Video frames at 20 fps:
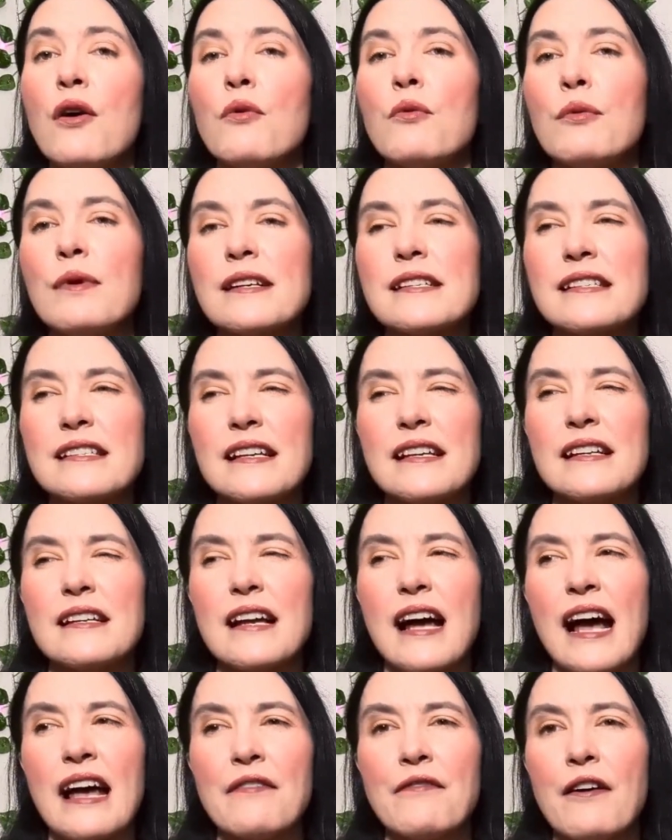was
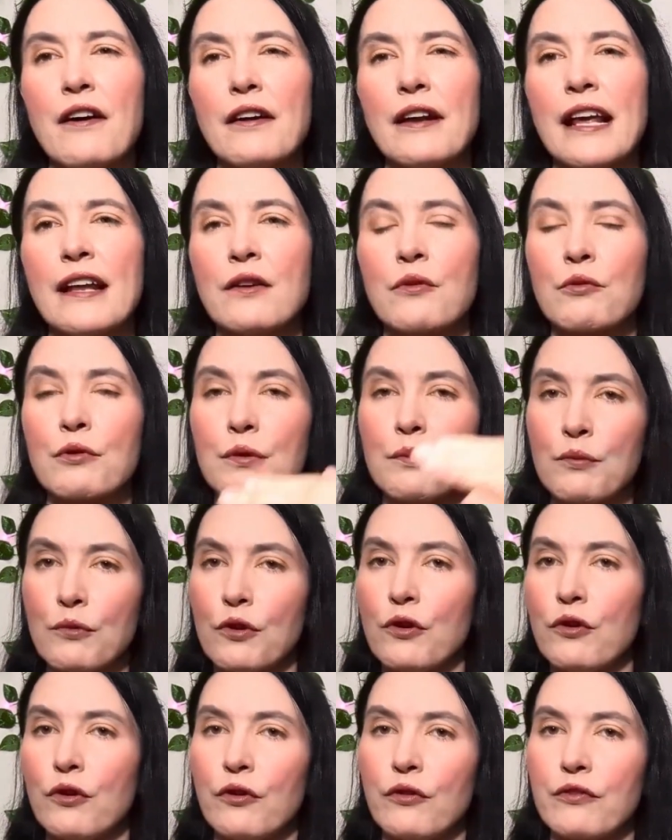that I felt at a
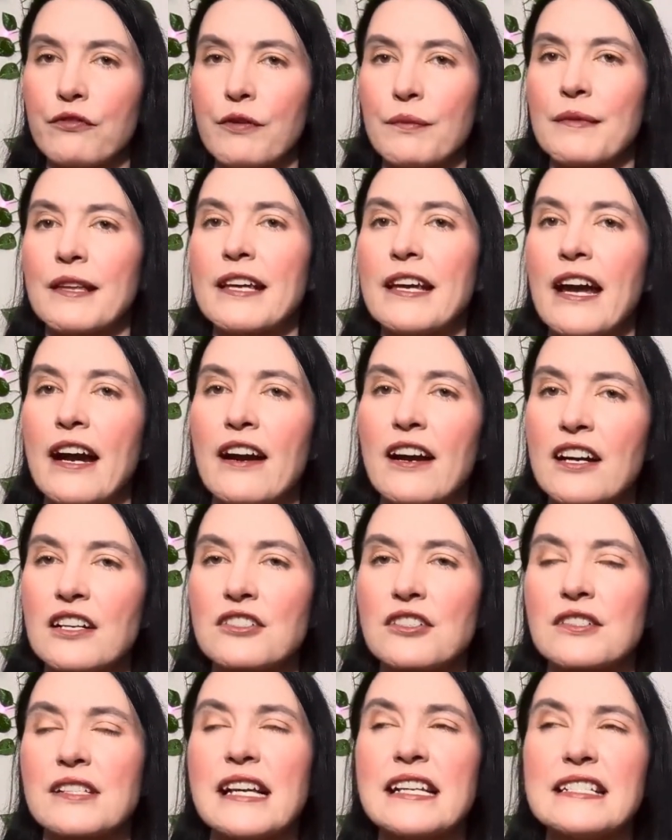remove from the characters.